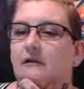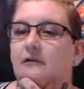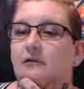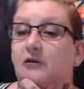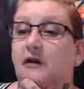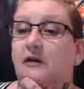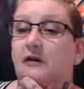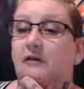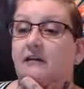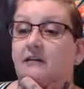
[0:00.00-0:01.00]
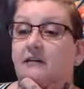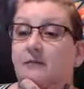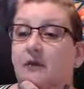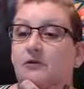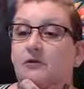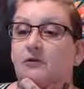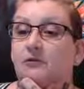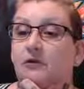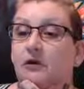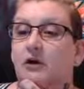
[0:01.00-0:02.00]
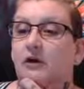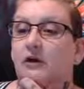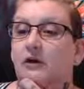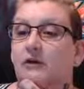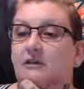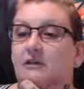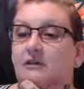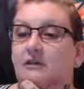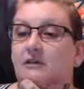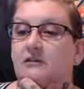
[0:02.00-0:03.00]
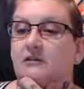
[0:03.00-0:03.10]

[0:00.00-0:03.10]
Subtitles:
Trying to get this mouse to work, and it's just